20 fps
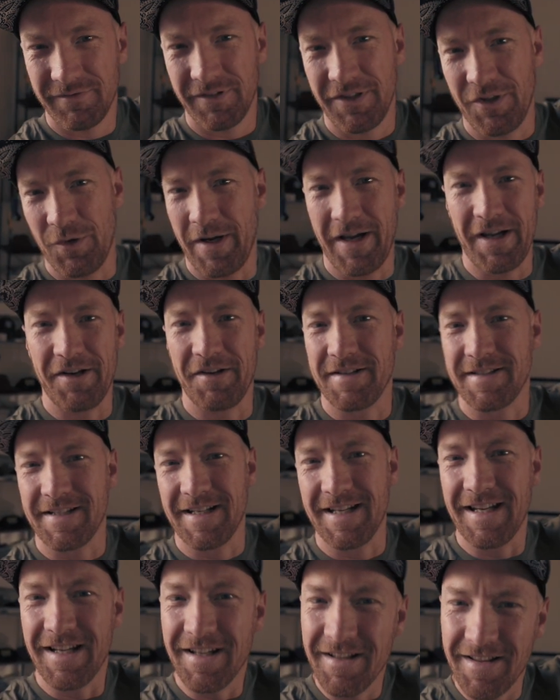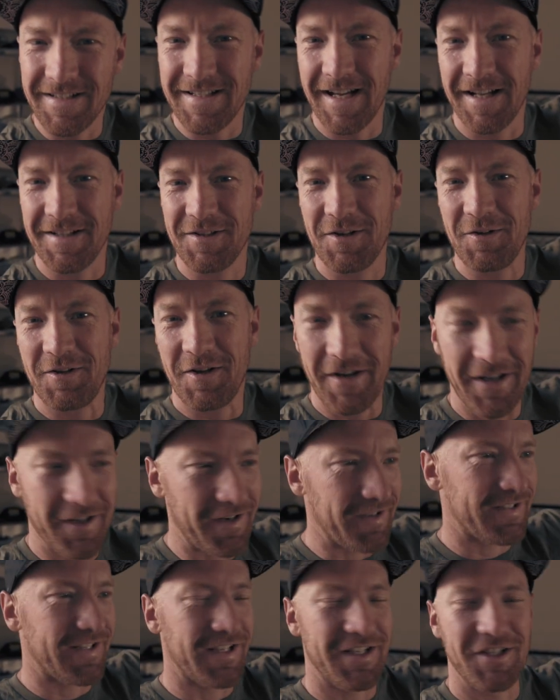You're here to see the tattoo. You're here
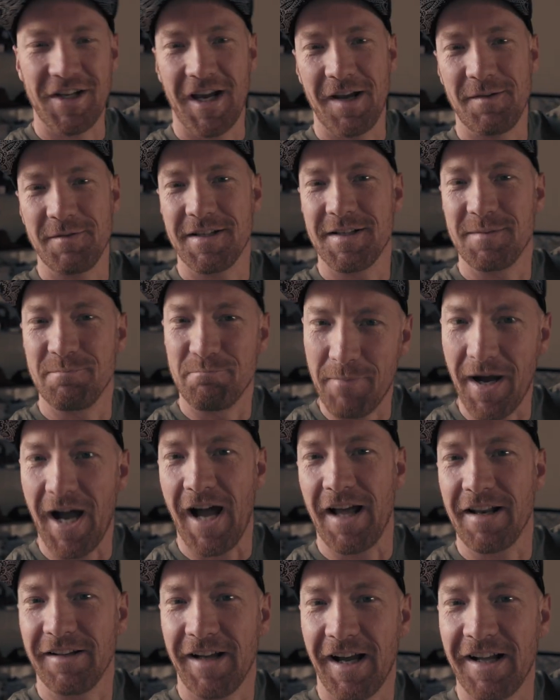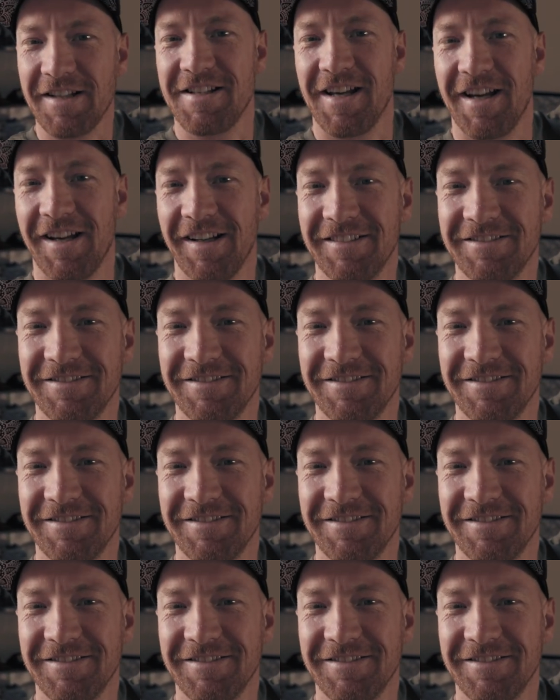to see James's butt, aren't you?